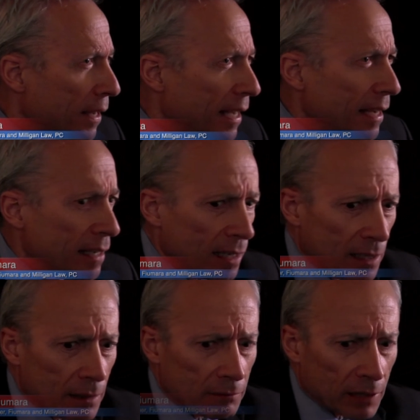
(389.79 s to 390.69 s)
be
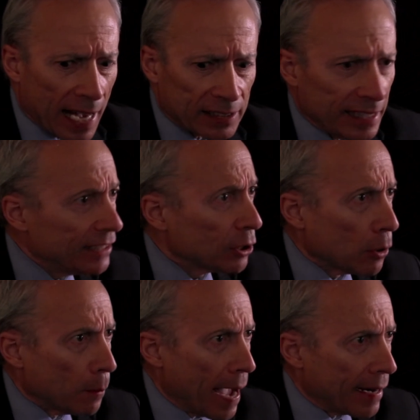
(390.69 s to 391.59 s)

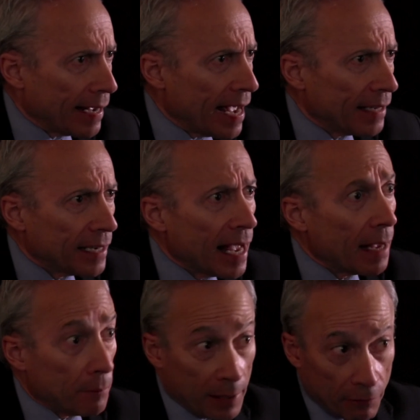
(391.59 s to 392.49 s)
lackadaisical about it, and
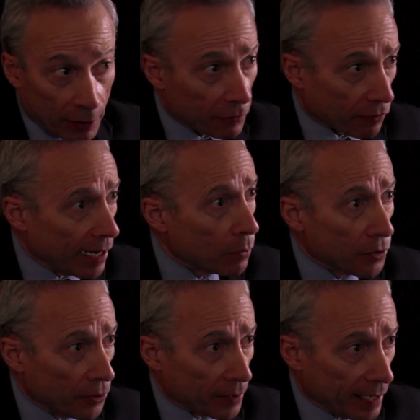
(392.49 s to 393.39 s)
be very frank
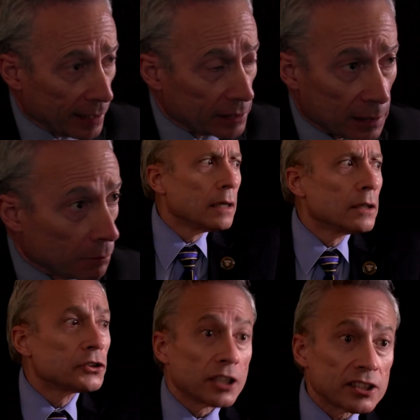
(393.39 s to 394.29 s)
with your kids.
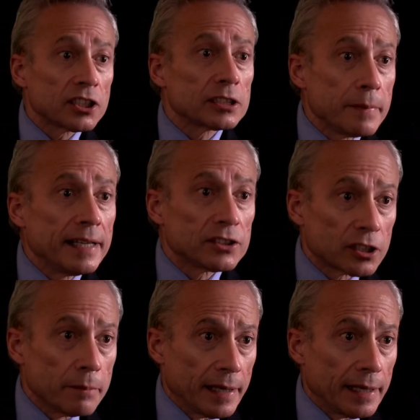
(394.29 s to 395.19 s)
Justice means
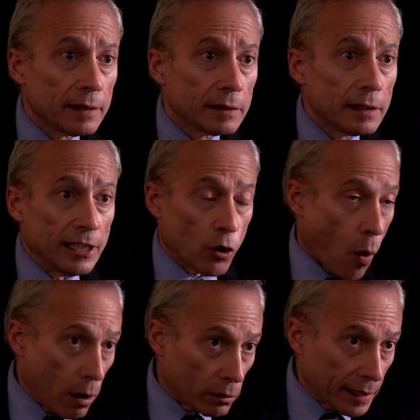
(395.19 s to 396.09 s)
to me
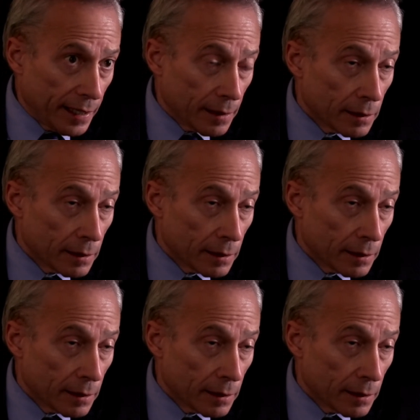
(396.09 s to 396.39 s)
equality.